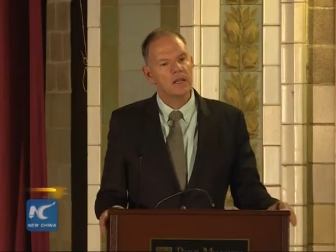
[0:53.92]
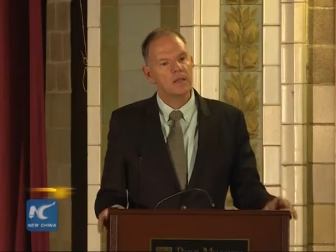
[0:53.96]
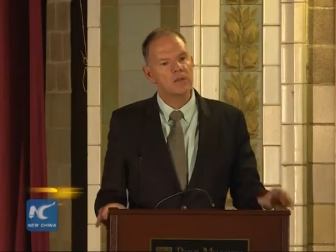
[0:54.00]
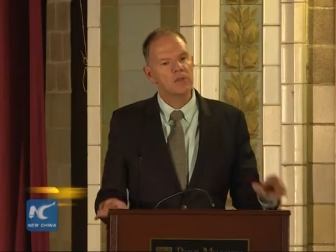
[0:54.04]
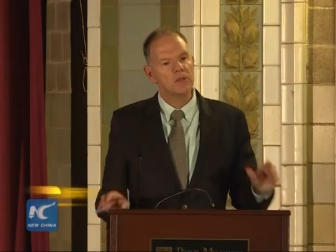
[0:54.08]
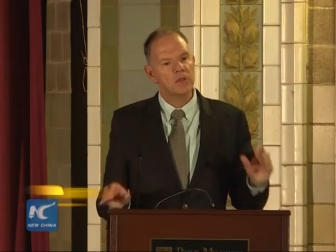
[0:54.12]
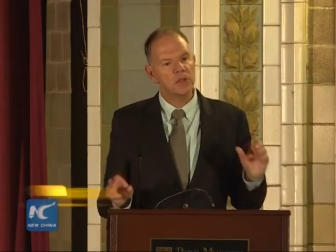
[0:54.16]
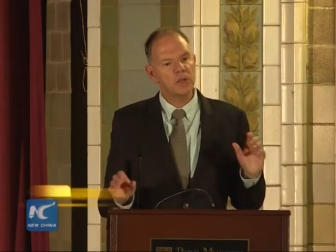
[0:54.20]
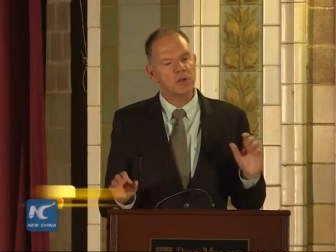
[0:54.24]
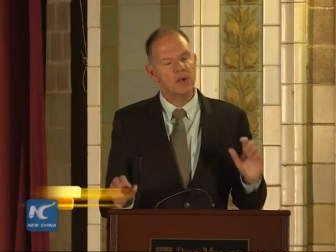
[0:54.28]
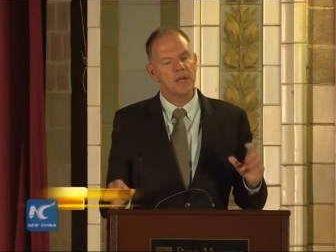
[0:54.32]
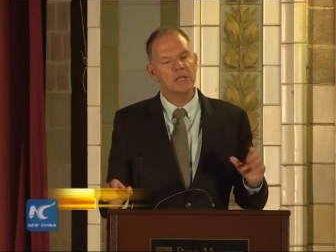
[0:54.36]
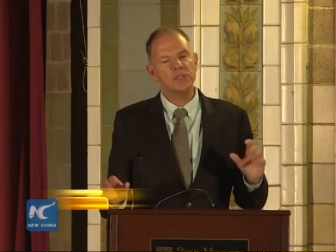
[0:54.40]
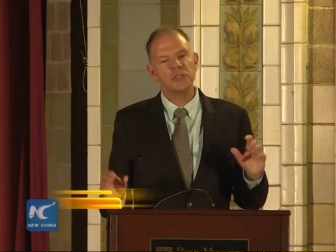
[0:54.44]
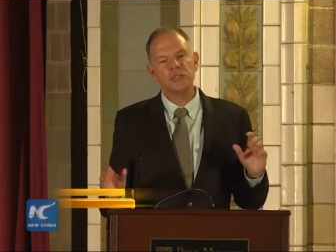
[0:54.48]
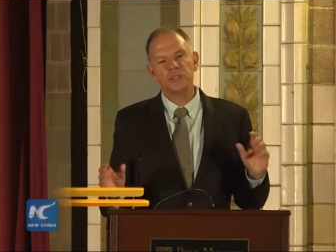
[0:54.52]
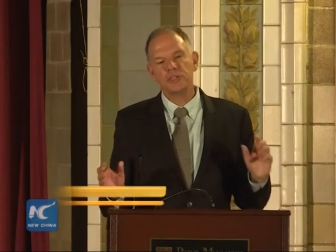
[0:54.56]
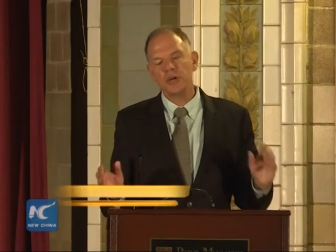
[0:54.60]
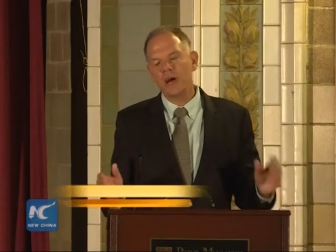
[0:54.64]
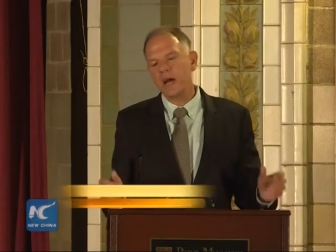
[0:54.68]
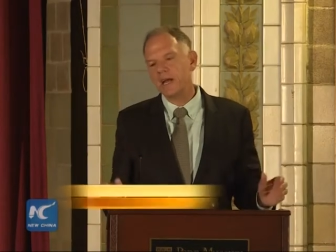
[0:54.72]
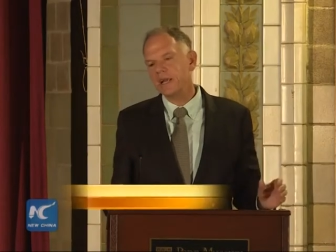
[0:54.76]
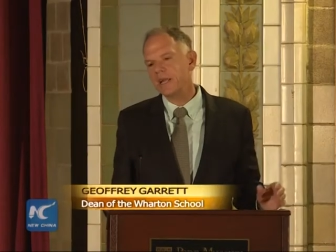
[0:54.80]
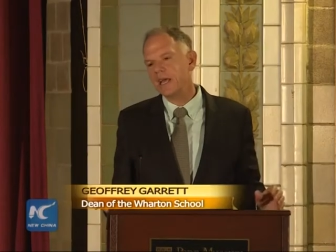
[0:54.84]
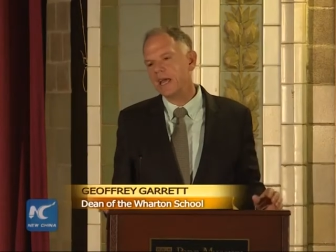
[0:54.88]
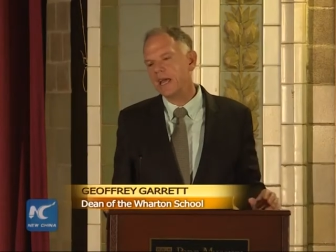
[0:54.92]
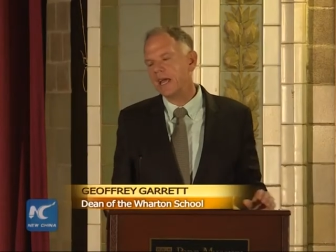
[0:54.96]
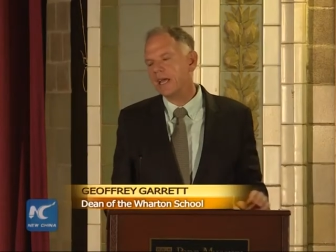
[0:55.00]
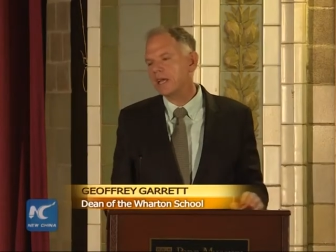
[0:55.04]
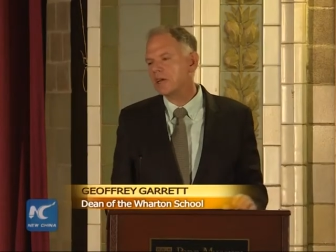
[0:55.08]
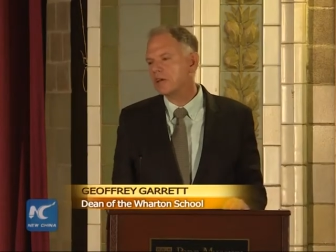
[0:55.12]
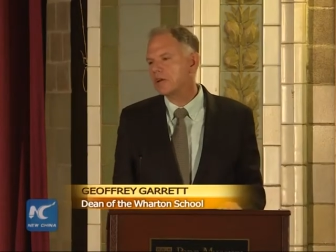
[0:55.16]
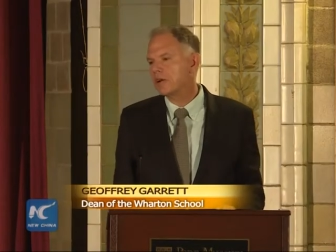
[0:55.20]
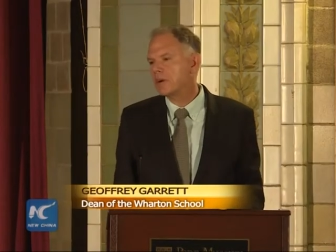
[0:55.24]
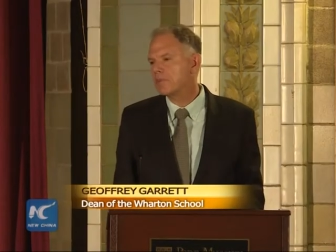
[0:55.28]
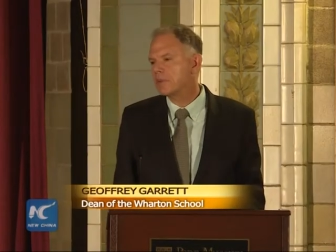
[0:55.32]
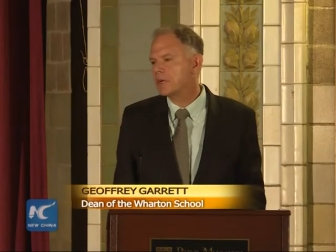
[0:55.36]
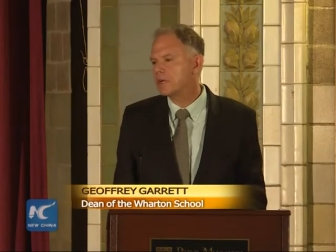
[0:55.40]
The US China
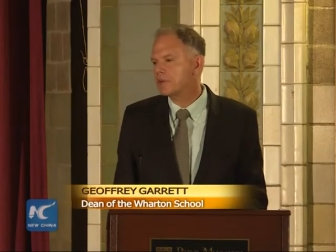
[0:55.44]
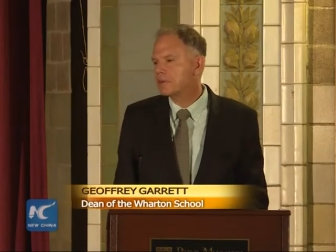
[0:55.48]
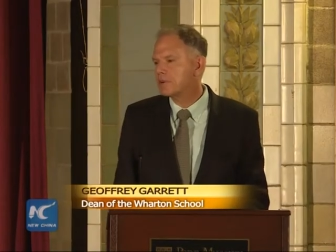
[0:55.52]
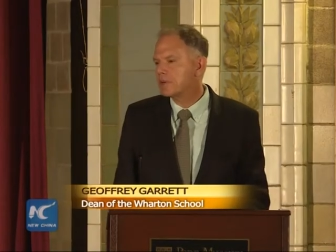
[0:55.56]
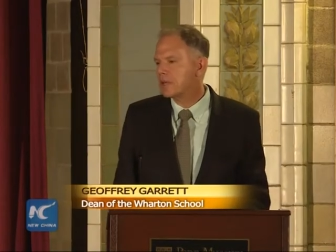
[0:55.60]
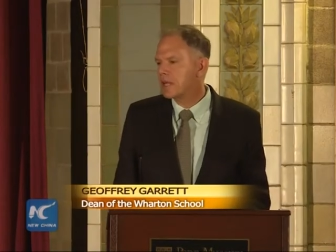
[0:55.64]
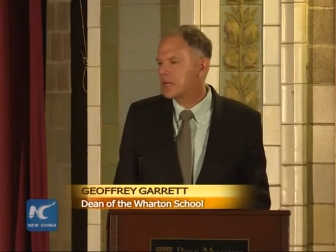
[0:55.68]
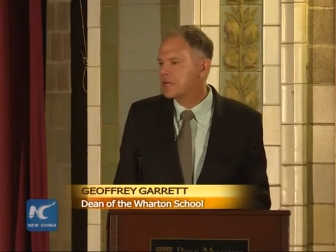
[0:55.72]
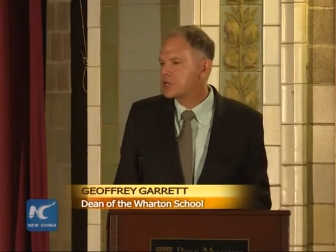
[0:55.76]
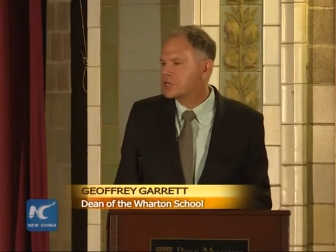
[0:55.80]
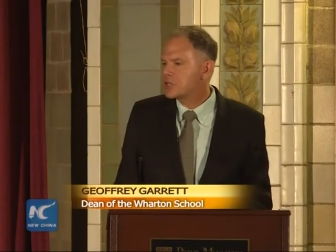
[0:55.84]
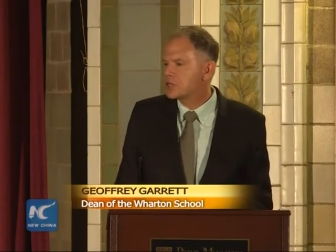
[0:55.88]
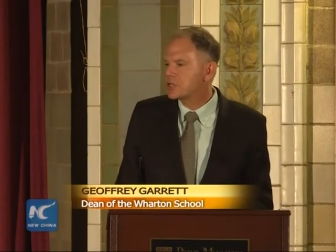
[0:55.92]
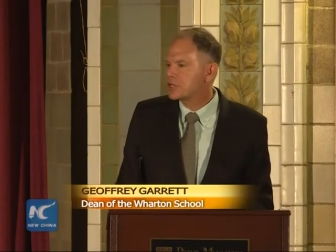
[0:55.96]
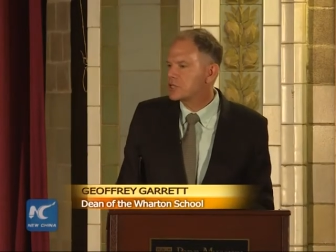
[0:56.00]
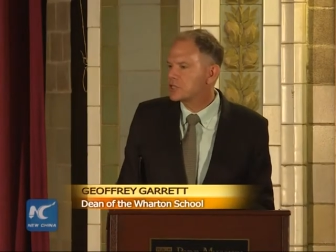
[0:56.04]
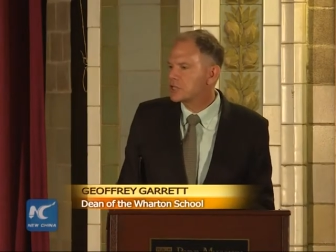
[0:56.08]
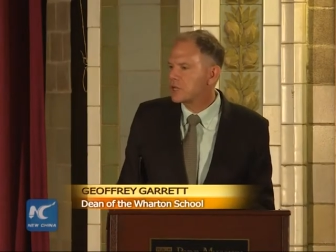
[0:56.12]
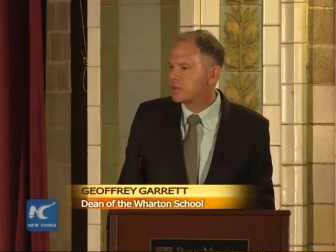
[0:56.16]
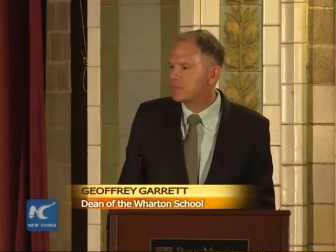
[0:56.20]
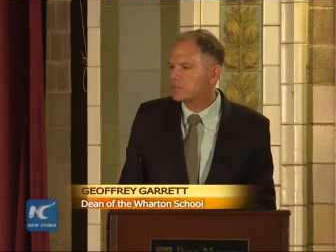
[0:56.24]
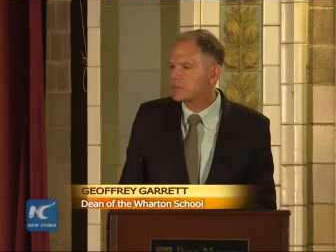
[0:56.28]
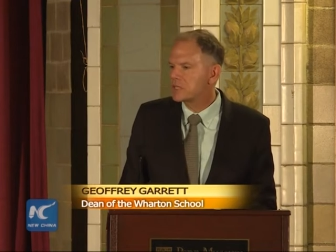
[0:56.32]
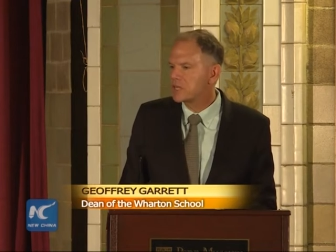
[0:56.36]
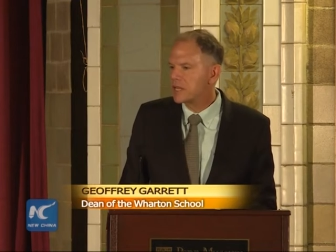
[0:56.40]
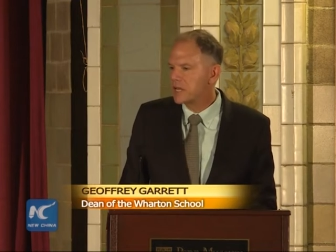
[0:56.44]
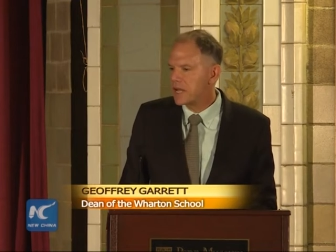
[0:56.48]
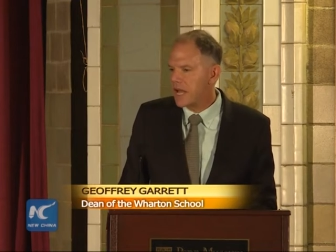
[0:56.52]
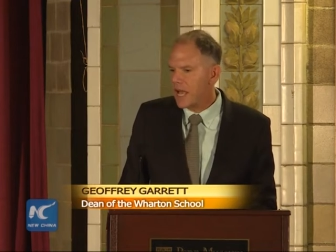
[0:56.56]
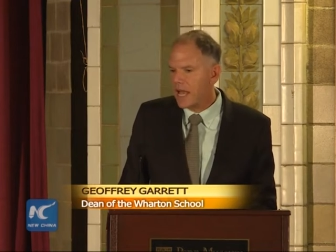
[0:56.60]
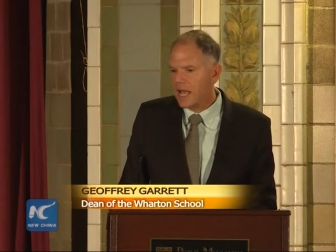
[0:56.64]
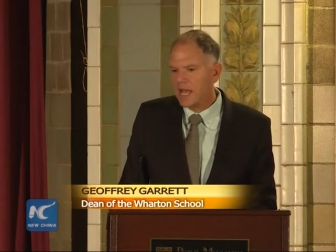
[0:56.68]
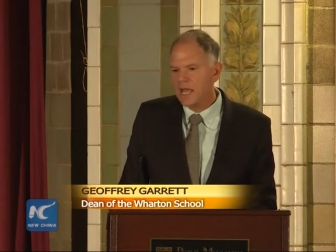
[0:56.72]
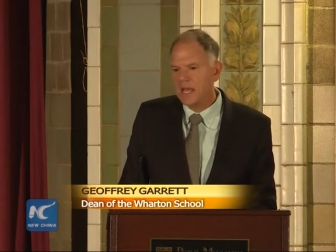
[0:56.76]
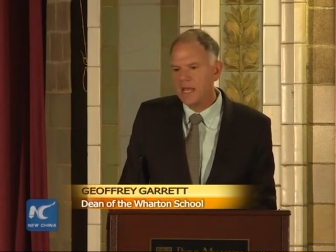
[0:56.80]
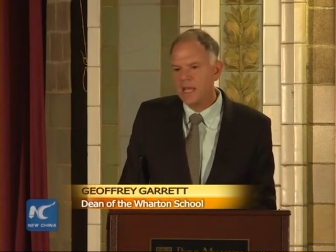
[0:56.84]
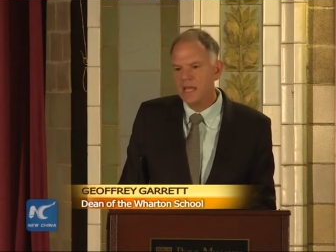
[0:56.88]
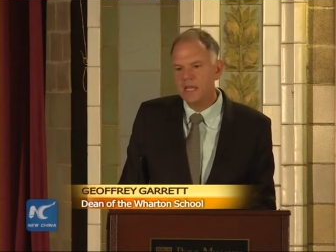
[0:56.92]
economic relationship
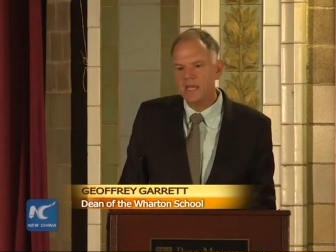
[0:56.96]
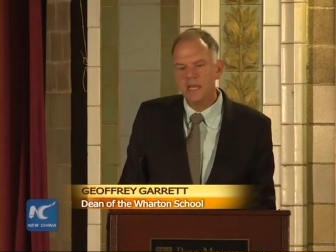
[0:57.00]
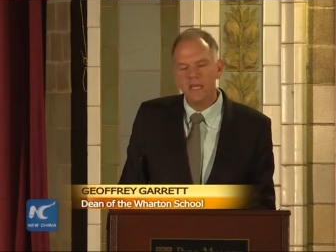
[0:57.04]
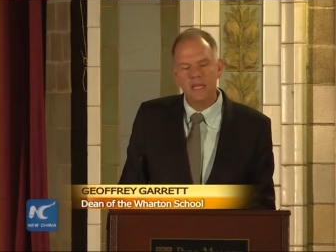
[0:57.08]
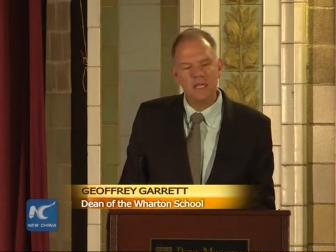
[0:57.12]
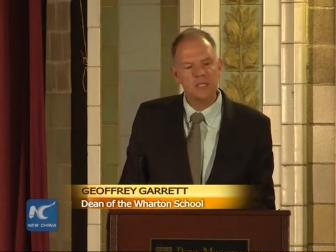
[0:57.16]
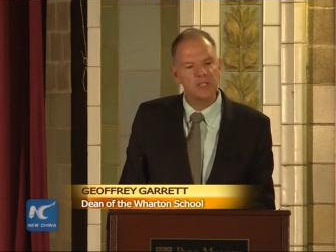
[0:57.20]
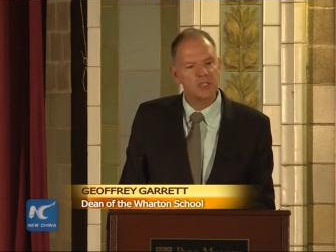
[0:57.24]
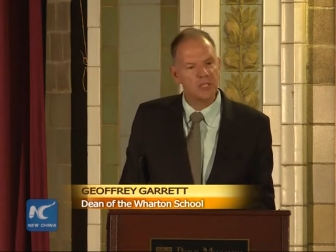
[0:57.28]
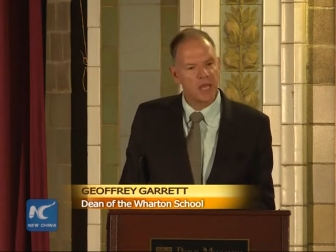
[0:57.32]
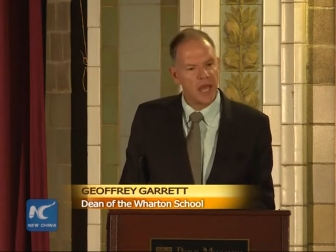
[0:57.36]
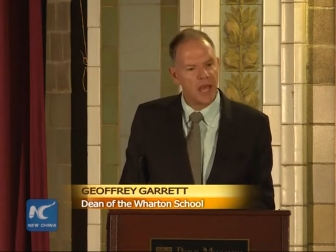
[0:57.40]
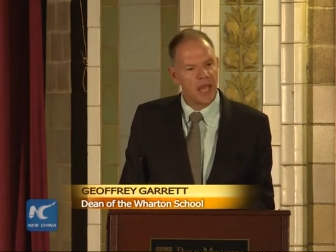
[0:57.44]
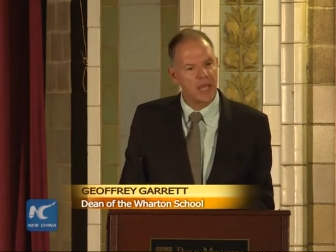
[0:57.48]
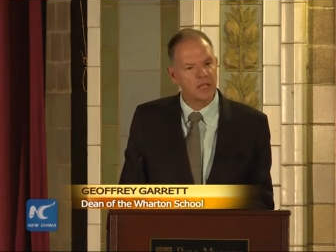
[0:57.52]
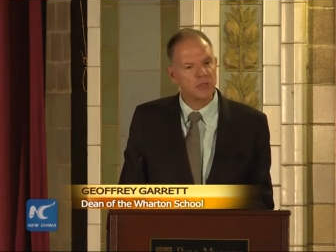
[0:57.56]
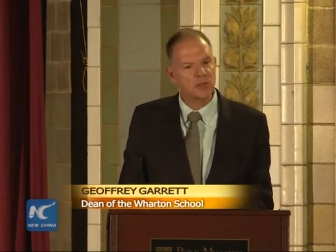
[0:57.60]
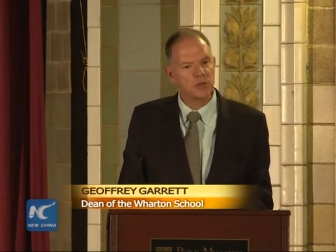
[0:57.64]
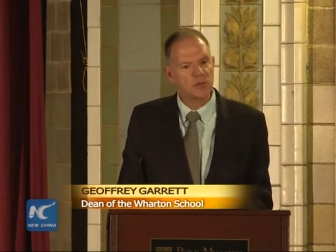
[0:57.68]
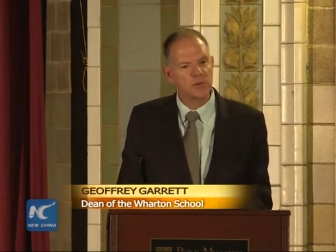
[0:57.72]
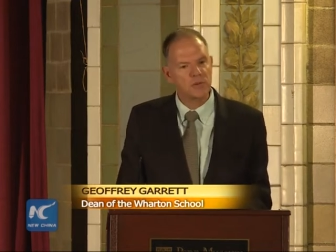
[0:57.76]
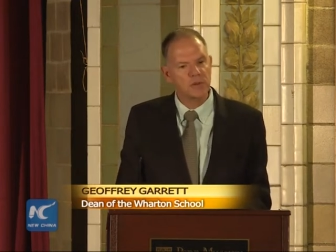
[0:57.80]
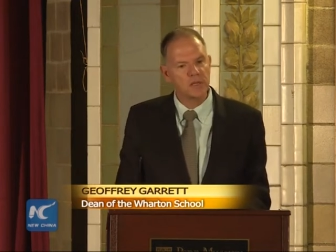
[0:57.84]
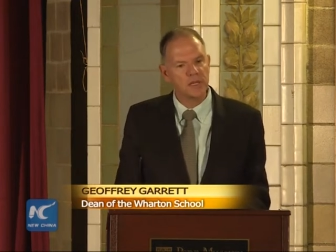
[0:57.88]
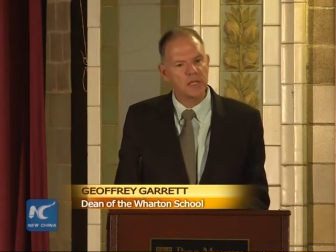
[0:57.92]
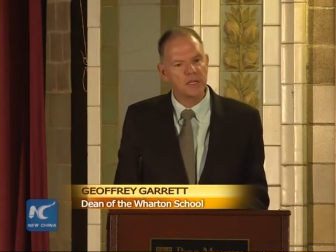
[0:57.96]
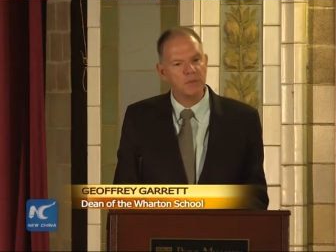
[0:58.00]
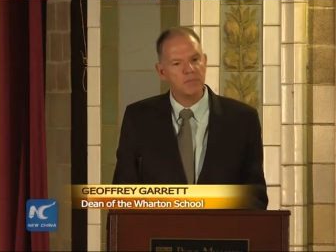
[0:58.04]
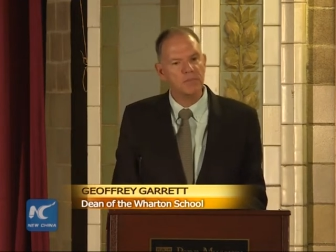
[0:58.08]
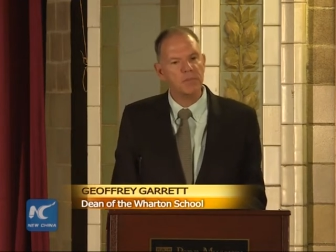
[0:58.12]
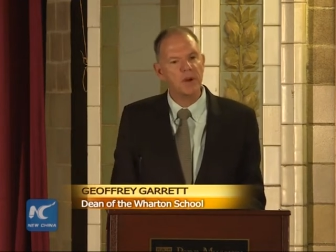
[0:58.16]
today is actually